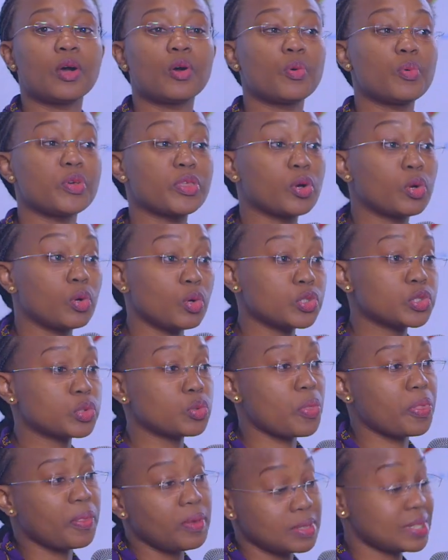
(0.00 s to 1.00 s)
with close
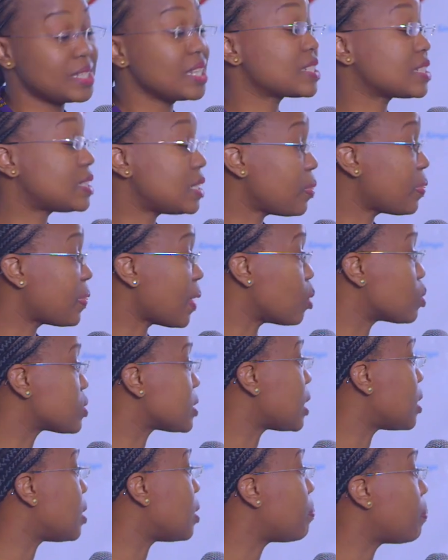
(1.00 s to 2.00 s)
to
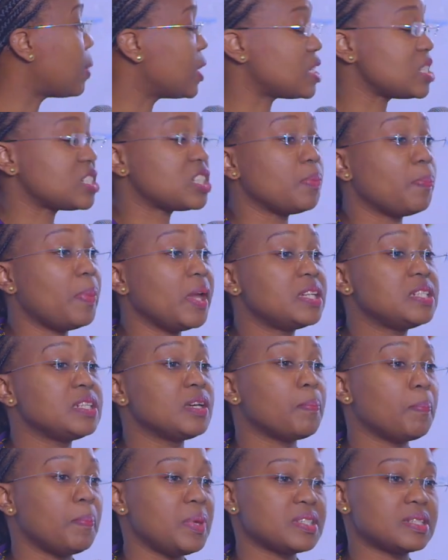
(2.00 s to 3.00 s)
16,000
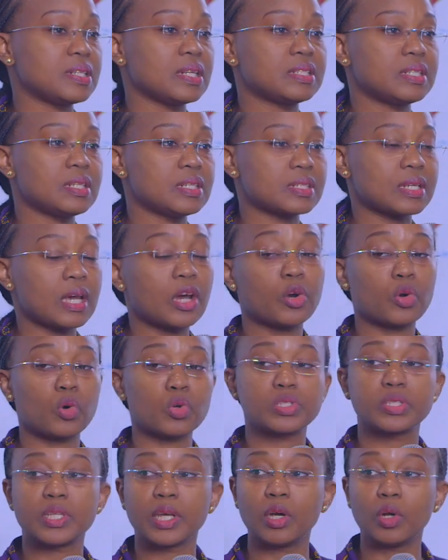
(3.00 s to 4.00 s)
participating businesses across the